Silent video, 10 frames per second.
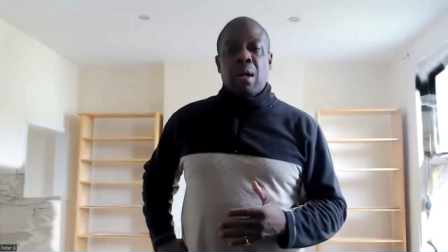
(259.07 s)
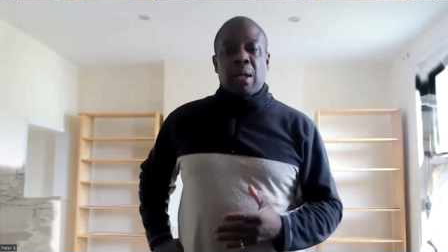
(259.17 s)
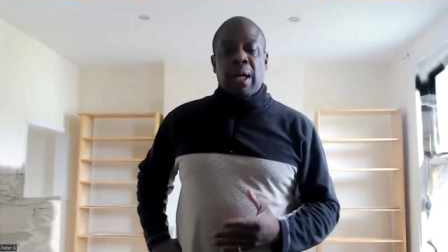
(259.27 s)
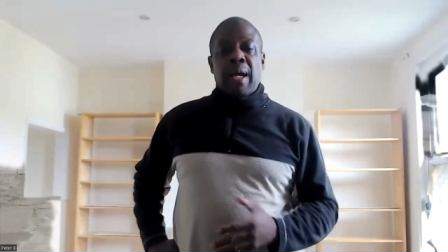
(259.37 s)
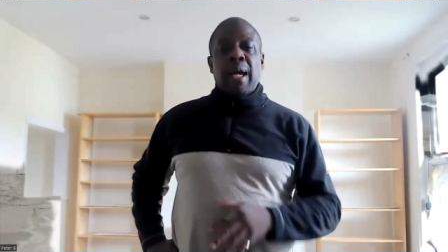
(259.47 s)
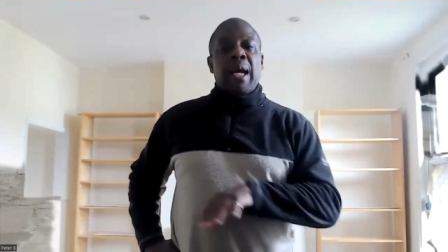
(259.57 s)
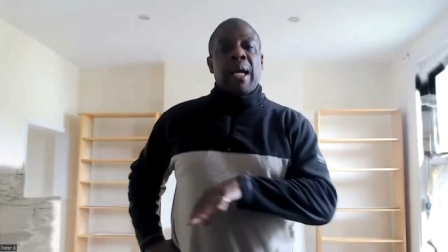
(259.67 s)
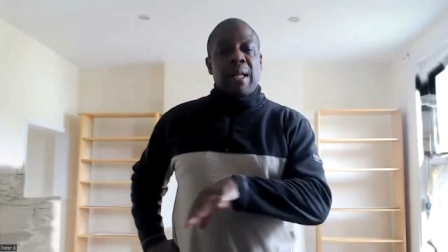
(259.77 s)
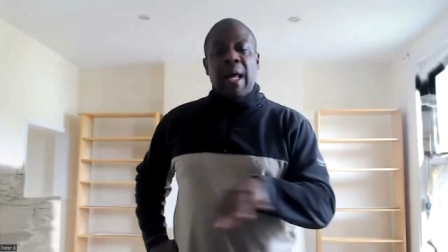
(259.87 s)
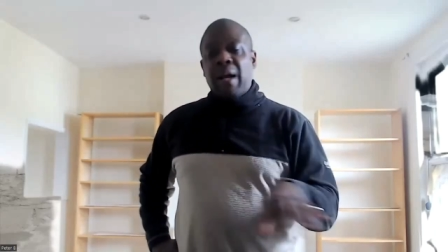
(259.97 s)
okay,
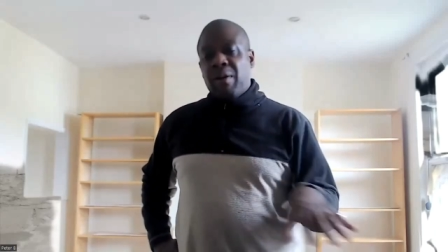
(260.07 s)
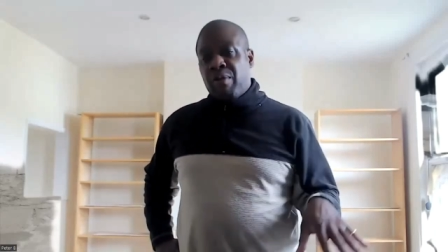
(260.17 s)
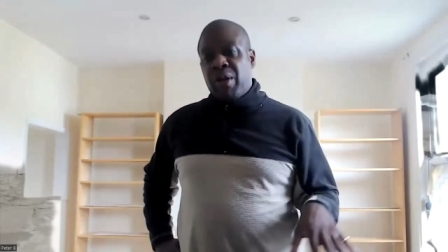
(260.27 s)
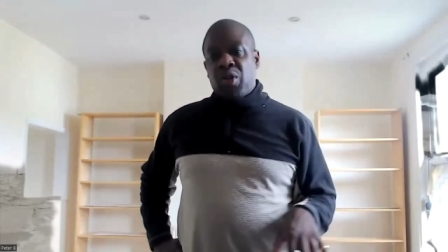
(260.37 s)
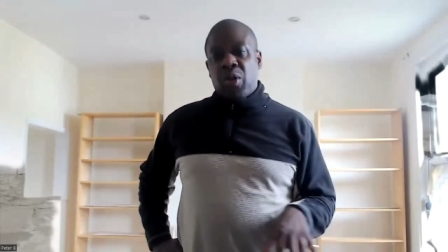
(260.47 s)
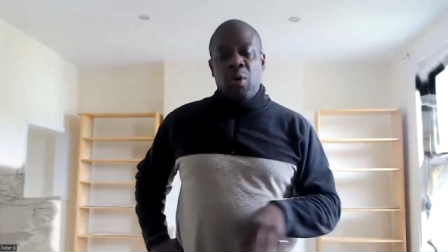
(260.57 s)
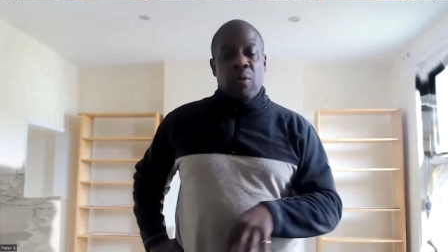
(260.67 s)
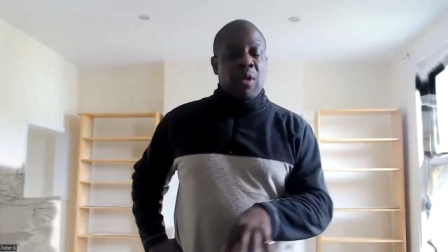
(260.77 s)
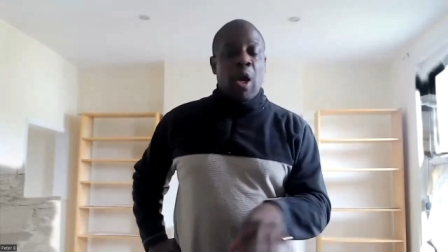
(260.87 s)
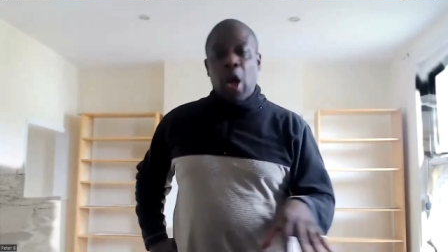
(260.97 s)
in that region
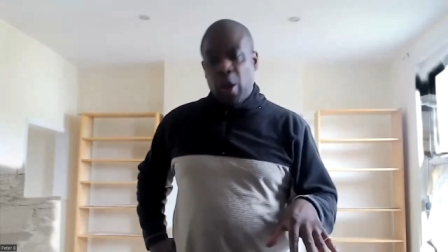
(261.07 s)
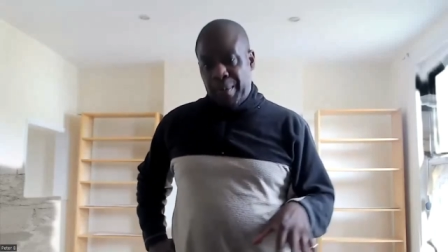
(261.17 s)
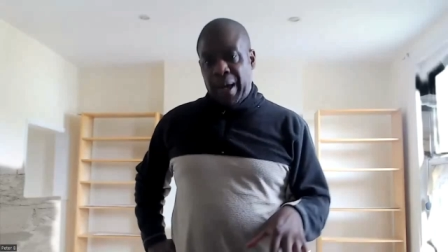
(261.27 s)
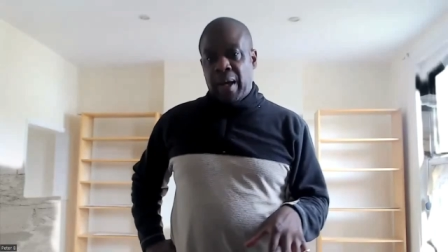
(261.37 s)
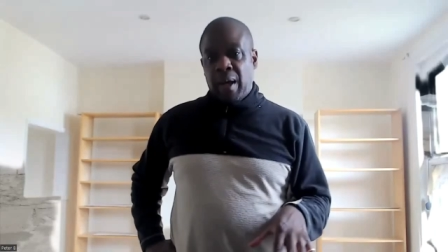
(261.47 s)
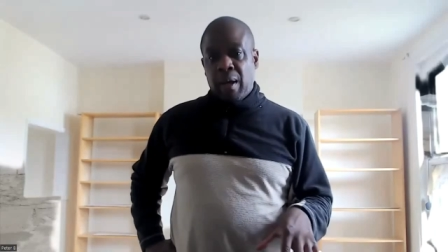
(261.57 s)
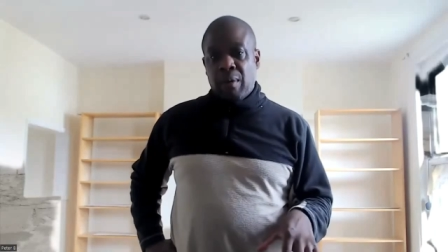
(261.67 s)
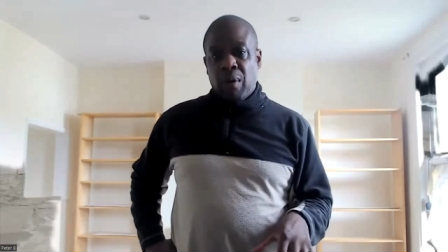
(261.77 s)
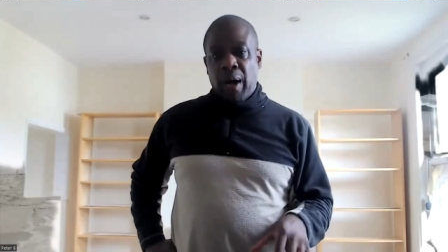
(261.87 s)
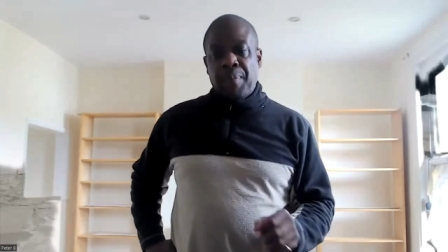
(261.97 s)
of Dahomey,
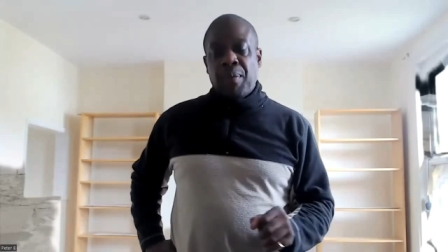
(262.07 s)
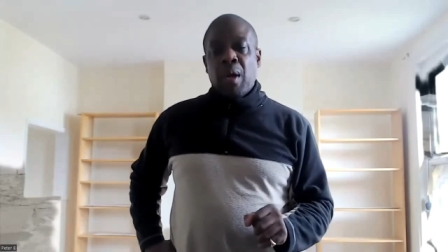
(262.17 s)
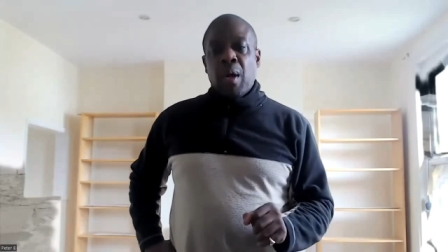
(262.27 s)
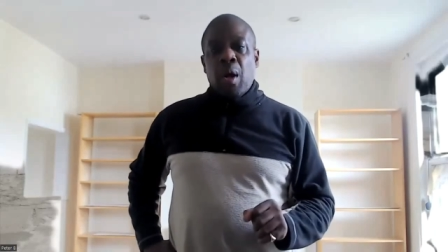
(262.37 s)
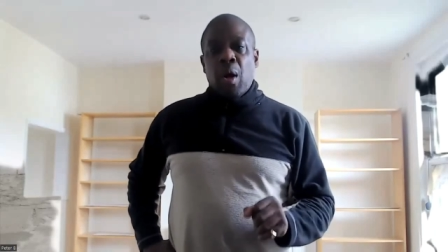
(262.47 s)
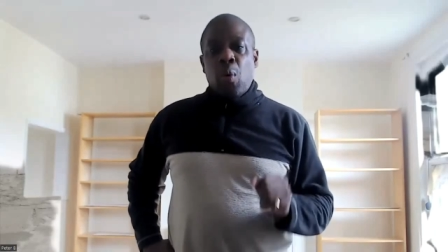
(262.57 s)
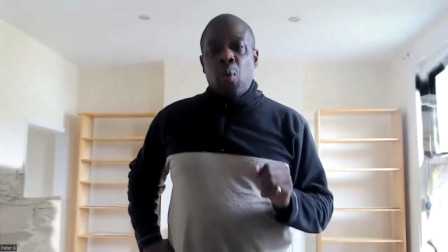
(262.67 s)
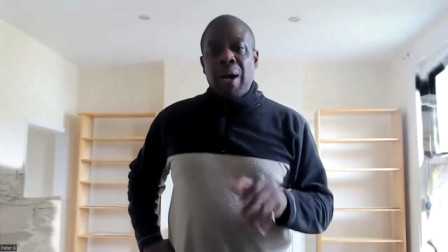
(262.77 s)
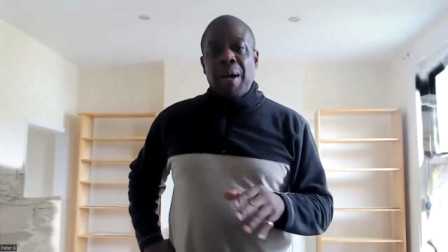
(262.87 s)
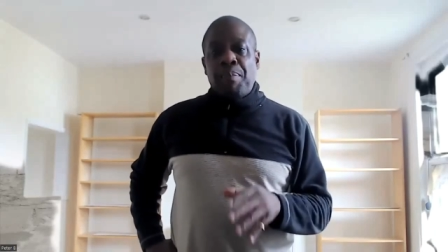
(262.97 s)
right, uh,
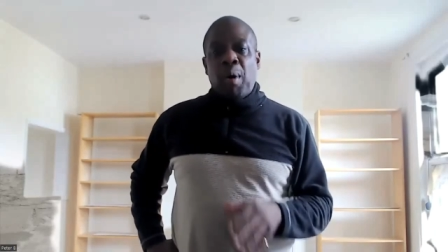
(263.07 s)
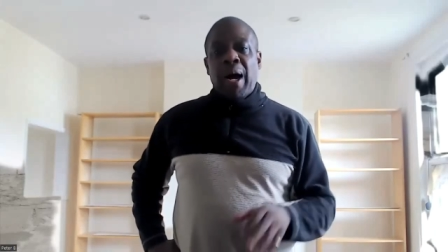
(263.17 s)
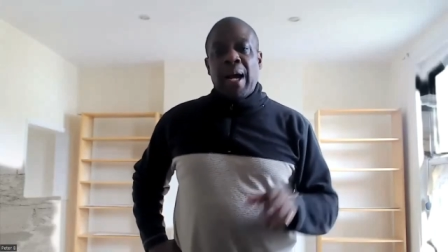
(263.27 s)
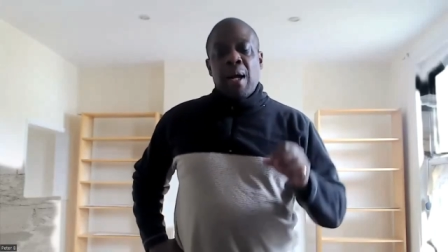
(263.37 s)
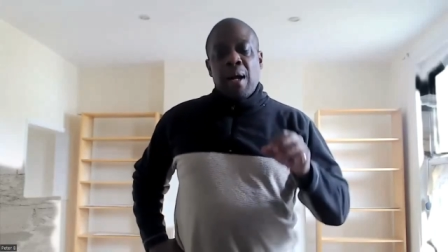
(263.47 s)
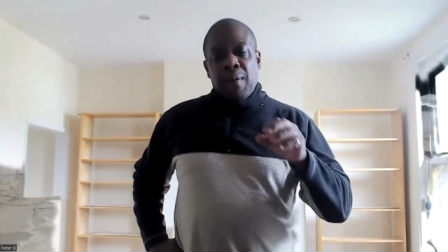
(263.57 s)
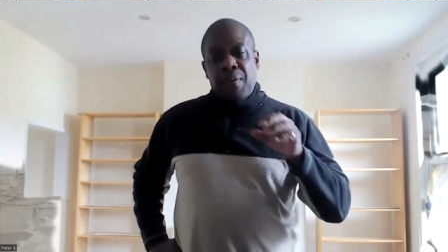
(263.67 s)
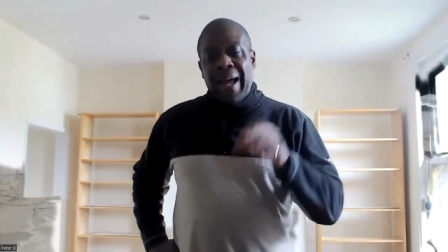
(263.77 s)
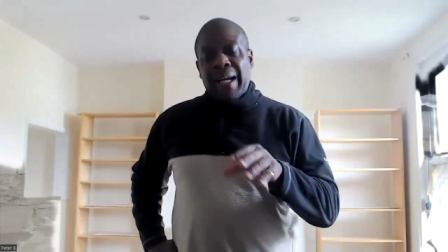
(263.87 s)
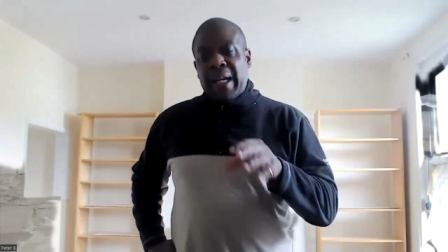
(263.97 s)
whereby
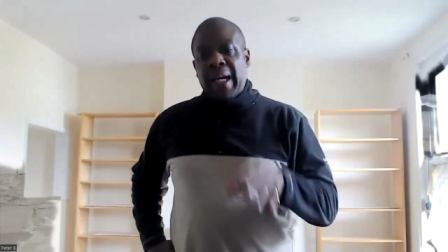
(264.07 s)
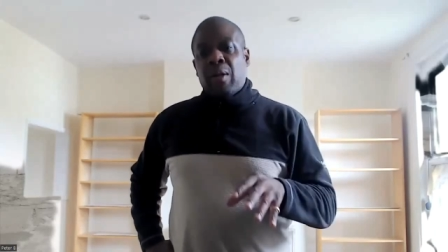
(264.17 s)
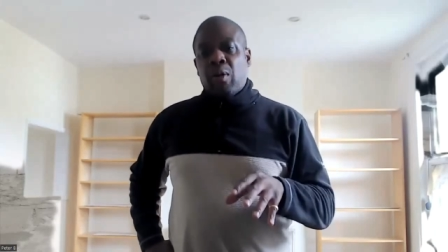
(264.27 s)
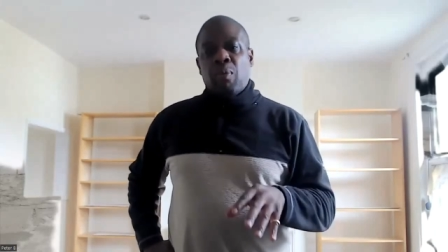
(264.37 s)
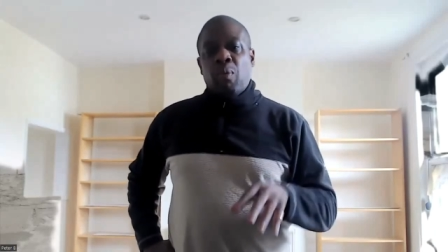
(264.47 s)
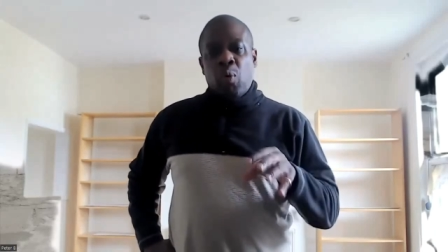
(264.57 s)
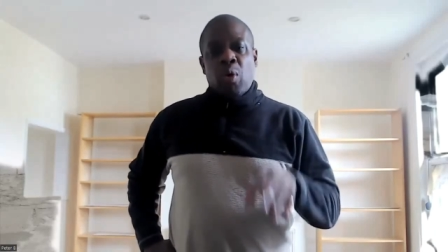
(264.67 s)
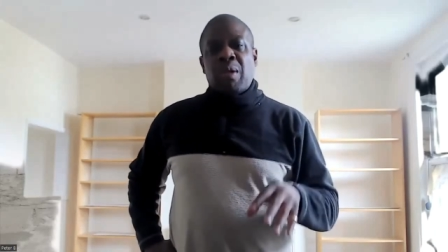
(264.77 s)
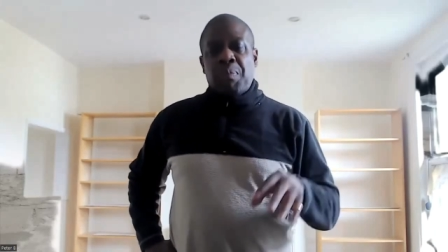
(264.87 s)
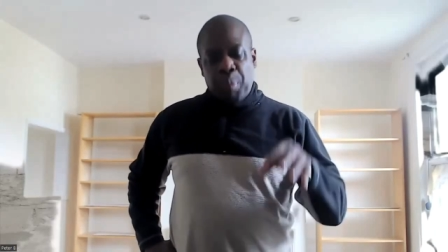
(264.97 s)
that kingdom
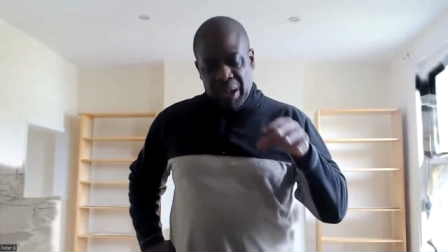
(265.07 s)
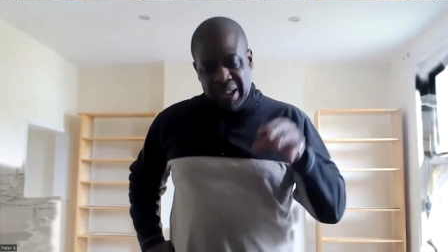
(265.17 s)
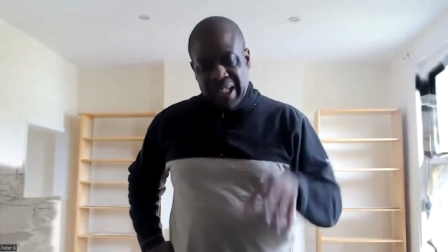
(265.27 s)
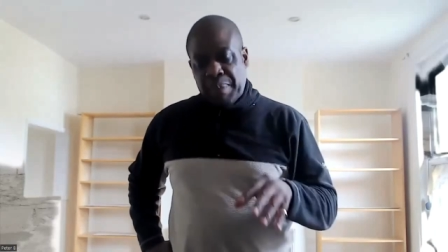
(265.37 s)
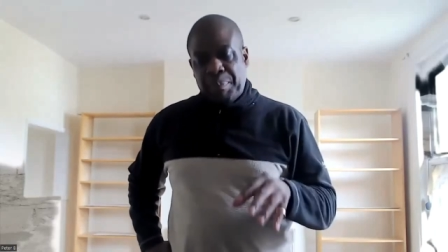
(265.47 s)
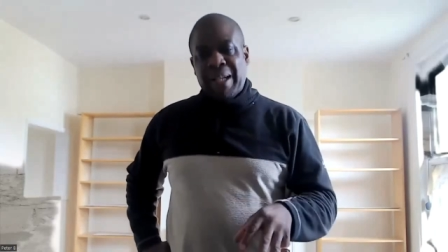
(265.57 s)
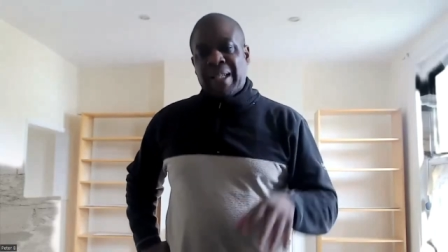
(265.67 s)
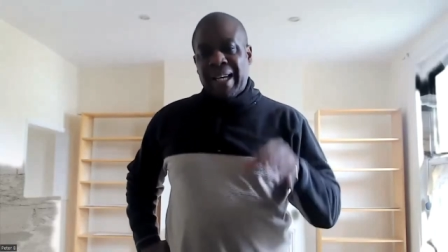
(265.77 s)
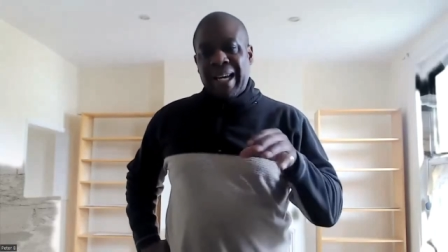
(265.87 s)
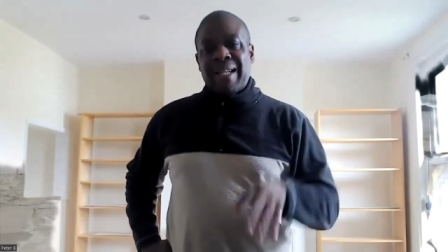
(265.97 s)
was
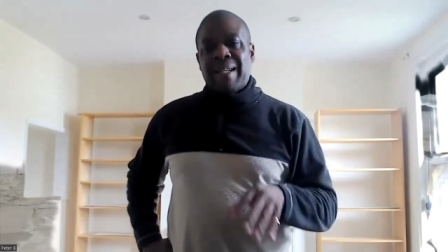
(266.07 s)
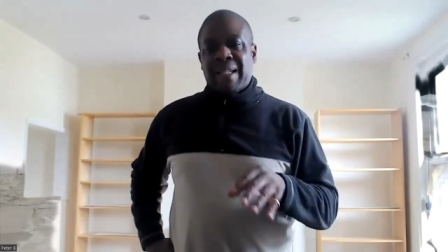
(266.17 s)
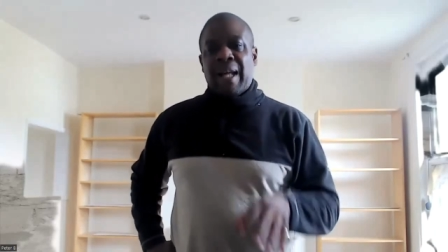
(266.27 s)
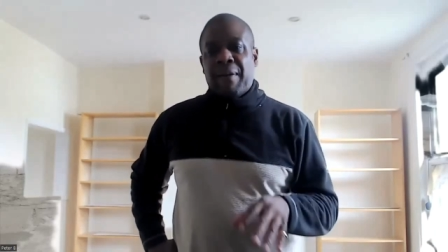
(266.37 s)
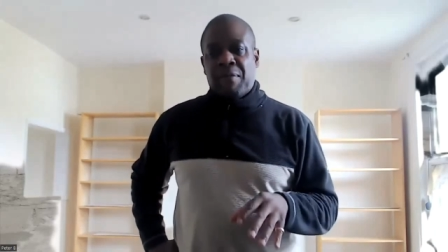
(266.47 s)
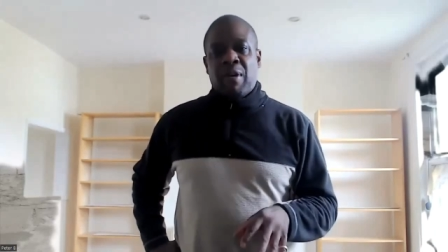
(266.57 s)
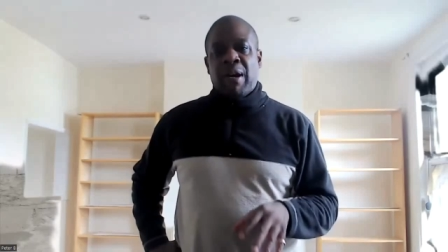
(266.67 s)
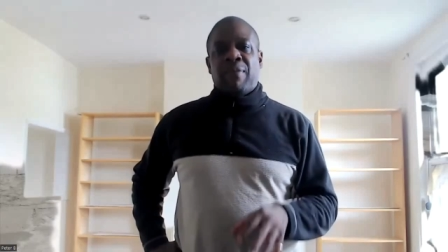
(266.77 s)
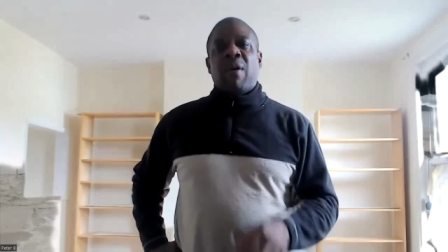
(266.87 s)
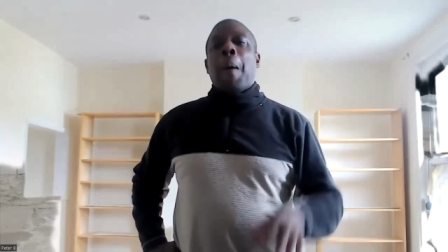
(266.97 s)
participating in the slave
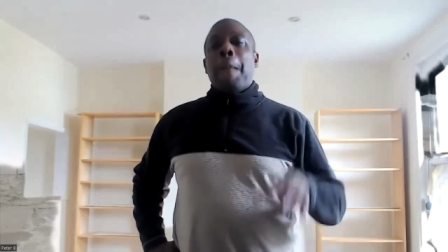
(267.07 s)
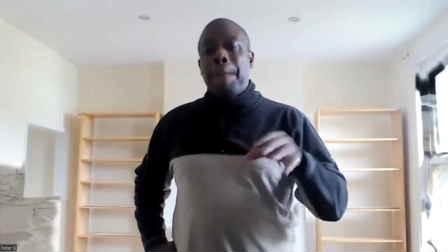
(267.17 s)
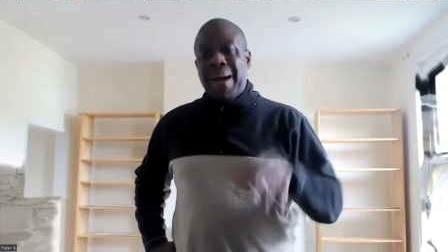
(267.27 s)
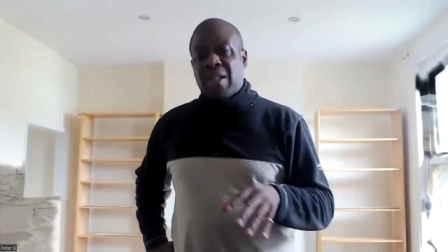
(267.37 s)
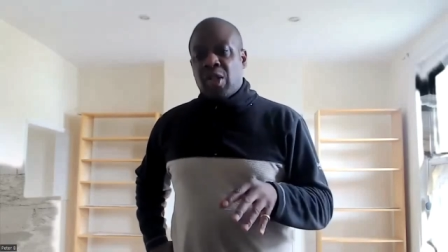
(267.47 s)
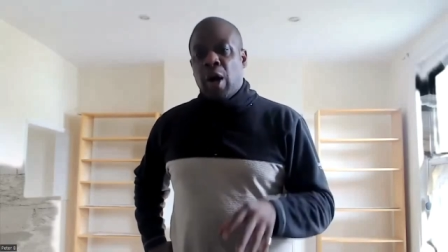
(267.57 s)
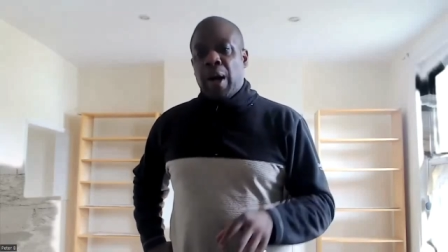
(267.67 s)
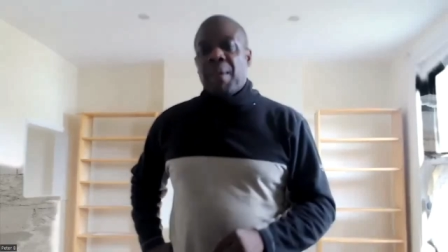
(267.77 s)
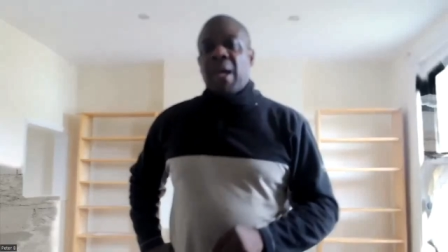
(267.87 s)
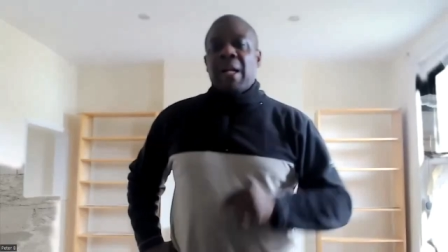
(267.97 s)
trade big time.